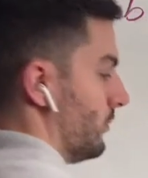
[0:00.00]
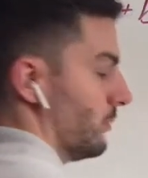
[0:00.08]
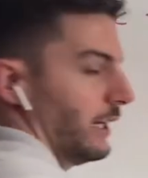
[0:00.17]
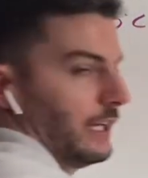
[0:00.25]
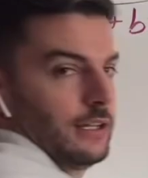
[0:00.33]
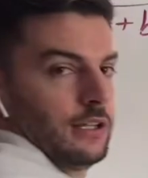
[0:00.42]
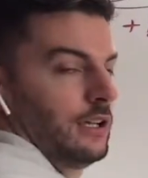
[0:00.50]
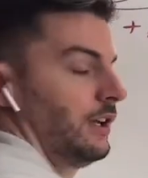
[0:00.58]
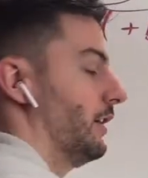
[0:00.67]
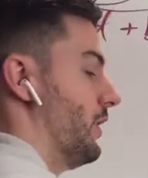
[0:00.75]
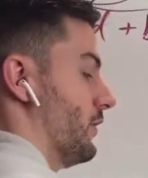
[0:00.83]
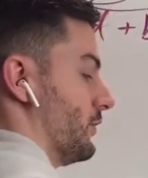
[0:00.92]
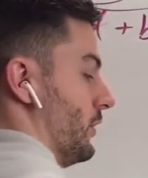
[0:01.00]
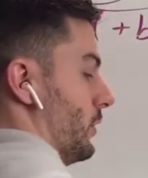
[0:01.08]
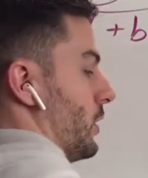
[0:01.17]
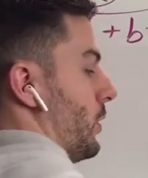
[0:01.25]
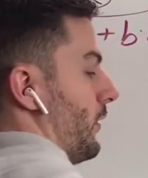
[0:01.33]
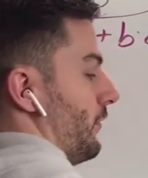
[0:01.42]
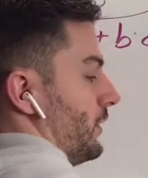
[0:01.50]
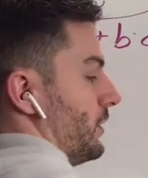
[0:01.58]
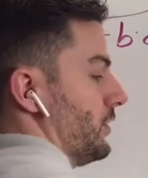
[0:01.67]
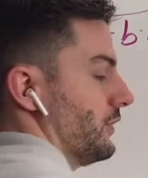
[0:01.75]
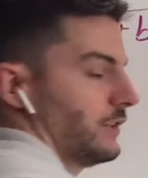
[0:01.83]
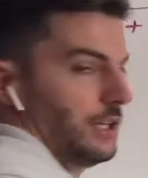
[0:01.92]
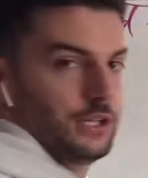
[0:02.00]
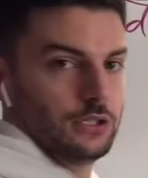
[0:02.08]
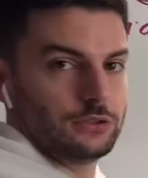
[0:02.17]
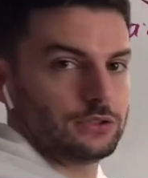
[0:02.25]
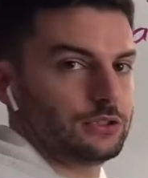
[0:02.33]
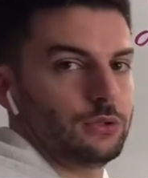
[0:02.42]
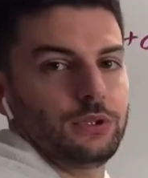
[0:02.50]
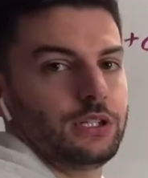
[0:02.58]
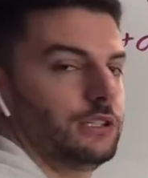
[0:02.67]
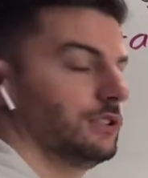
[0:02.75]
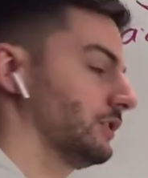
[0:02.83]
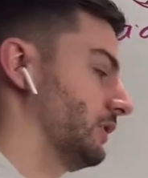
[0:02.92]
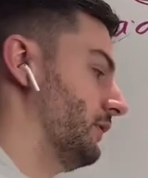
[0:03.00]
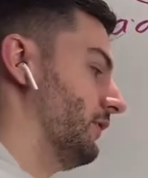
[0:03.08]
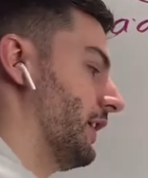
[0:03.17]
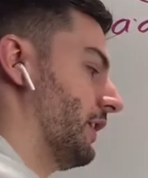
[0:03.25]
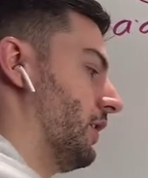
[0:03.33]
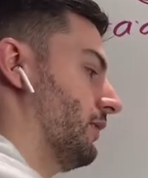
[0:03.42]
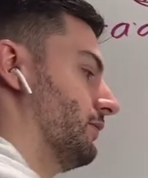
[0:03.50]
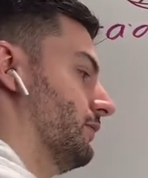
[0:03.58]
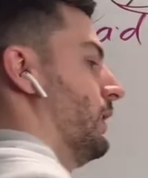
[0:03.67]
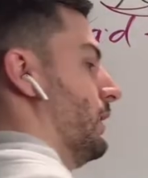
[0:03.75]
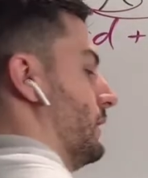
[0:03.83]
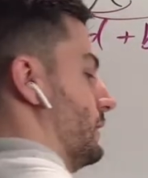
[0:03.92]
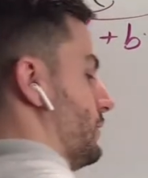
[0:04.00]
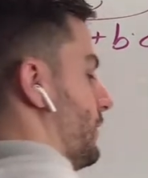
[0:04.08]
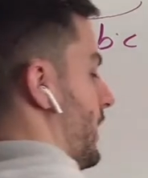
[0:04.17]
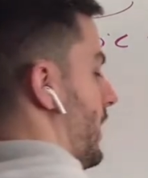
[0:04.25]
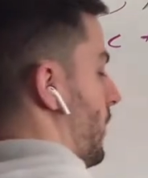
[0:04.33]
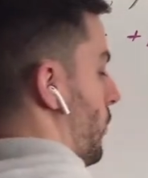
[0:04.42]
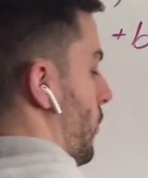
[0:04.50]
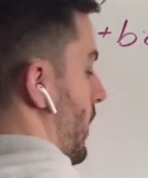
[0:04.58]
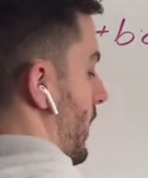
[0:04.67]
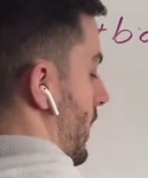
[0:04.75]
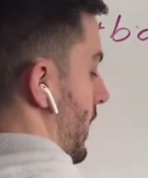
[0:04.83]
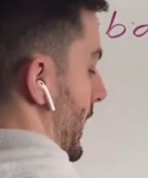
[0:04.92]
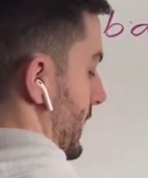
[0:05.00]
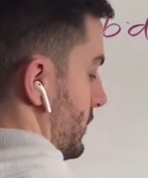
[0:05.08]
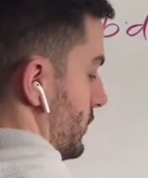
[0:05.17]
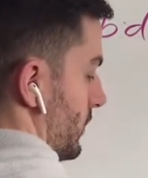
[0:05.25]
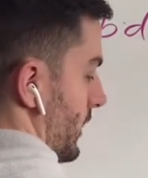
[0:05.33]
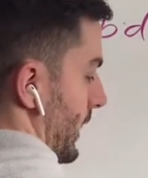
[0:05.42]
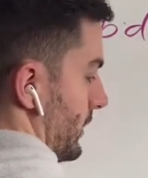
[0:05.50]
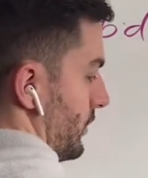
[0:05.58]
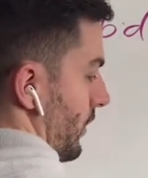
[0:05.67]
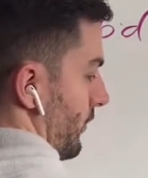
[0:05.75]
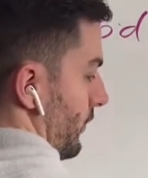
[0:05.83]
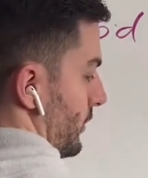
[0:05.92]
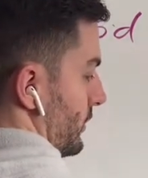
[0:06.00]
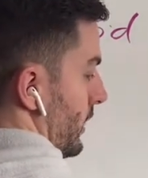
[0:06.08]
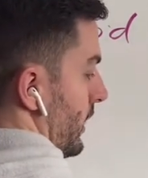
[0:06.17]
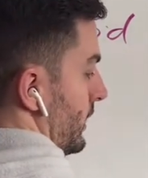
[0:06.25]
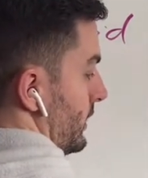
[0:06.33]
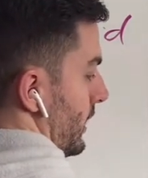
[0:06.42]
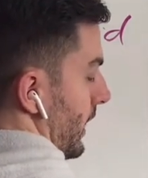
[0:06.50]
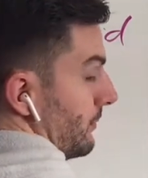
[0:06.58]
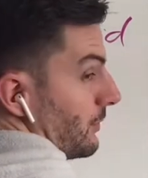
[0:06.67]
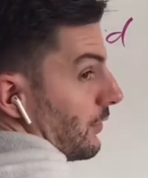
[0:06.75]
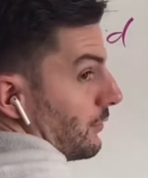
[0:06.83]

right? And there's no coefficients on those, so we can just leave that off. And so now x to the first times